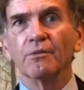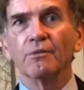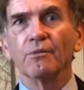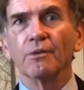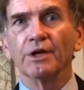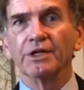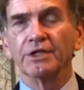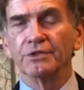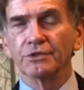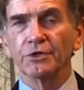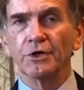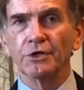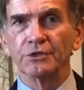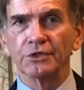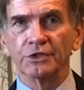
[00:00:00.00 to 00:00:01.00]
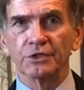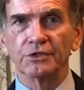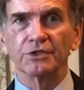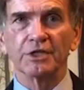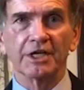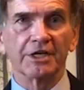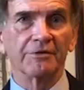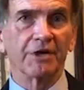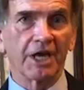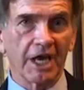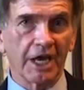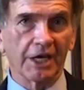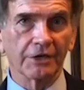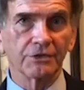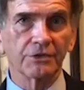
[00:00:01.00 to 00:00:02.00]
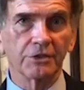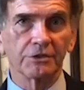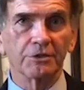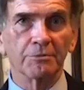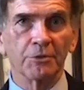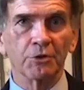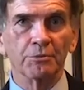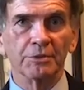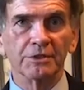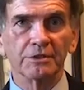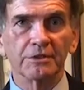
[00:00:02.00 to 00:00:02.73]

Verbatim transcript: what is causing us a lot of angst at the moment.